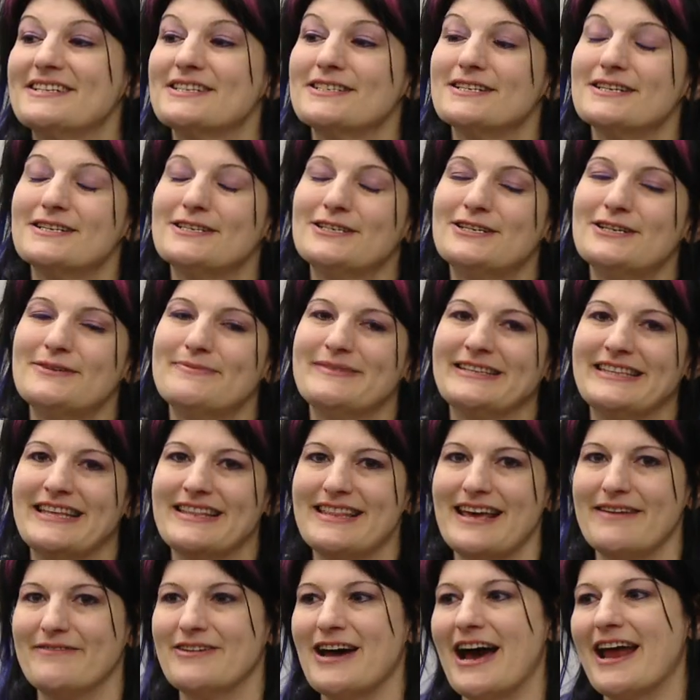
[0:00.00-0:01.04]
just assuming that
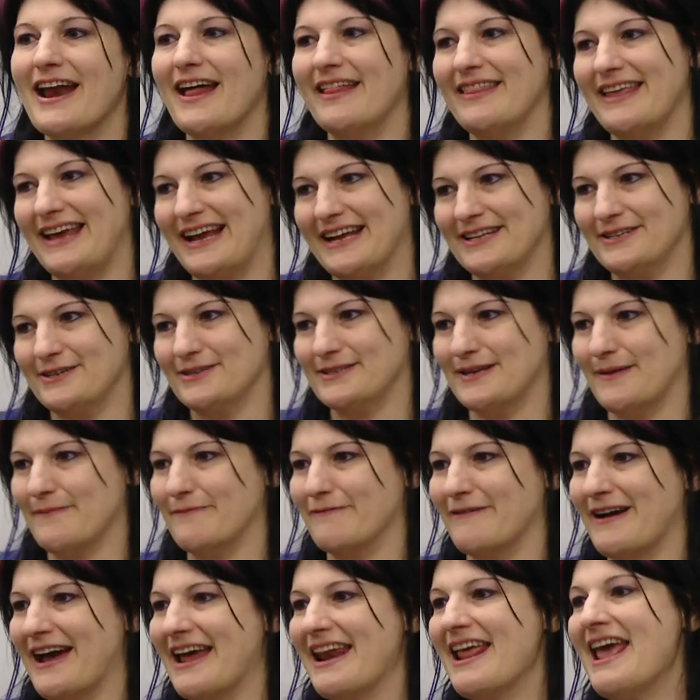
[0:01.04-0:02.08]
they've got all the answers up
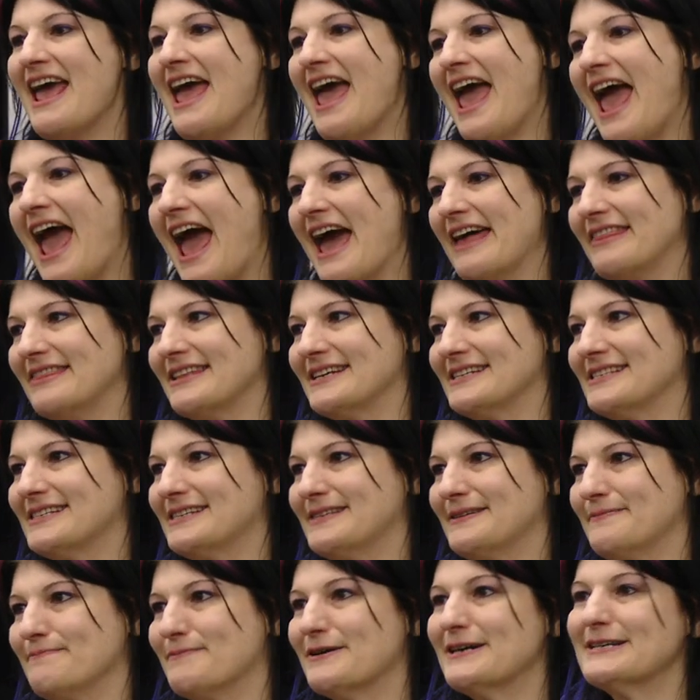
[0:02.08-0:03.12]
front and
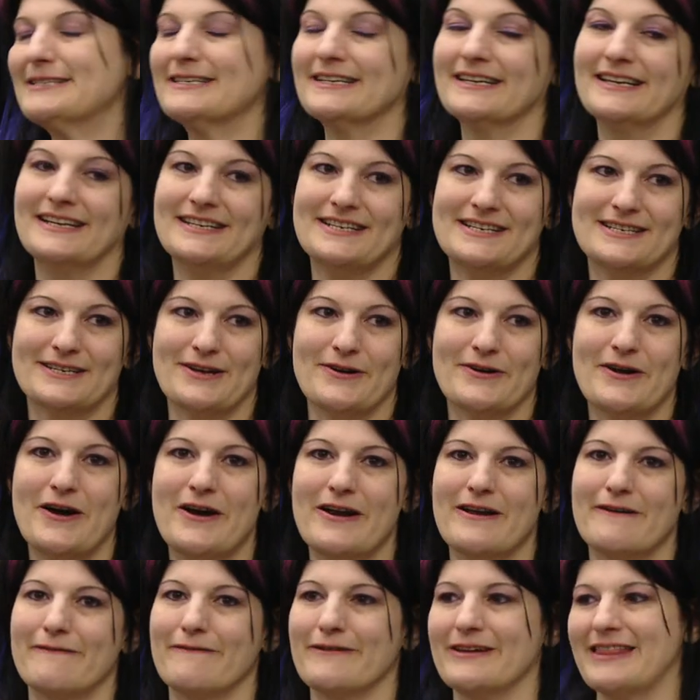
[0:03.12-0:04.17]
this person can just go
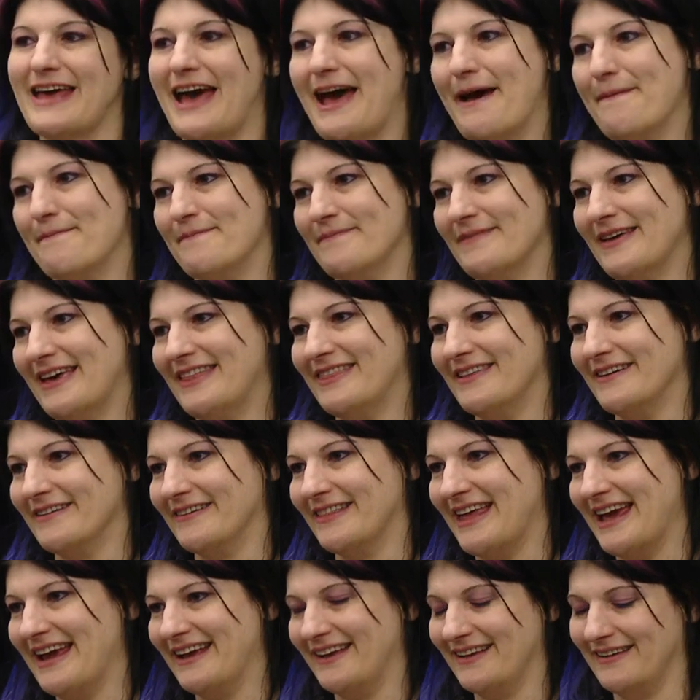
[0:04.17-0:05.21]
code it for them and they're
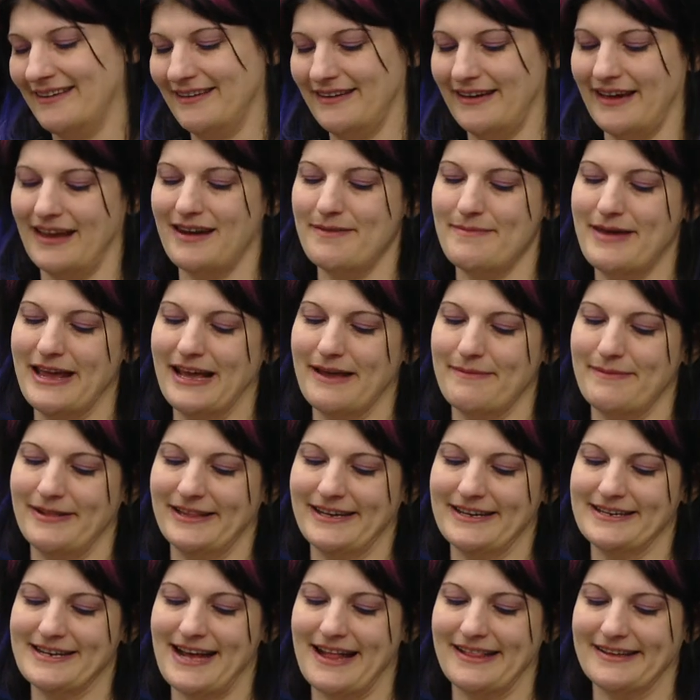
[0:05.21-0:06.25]
like gonna make a
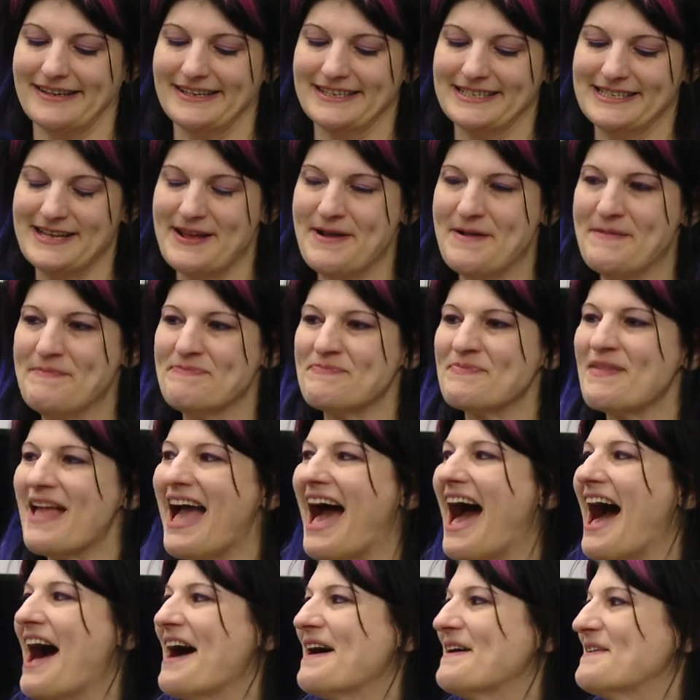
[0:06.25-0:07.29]
million dollars.
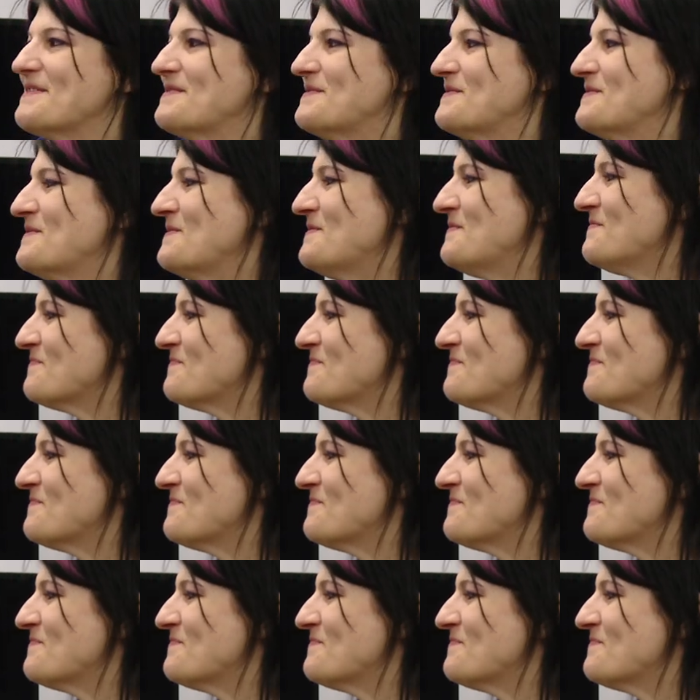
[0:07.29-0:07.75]
Um,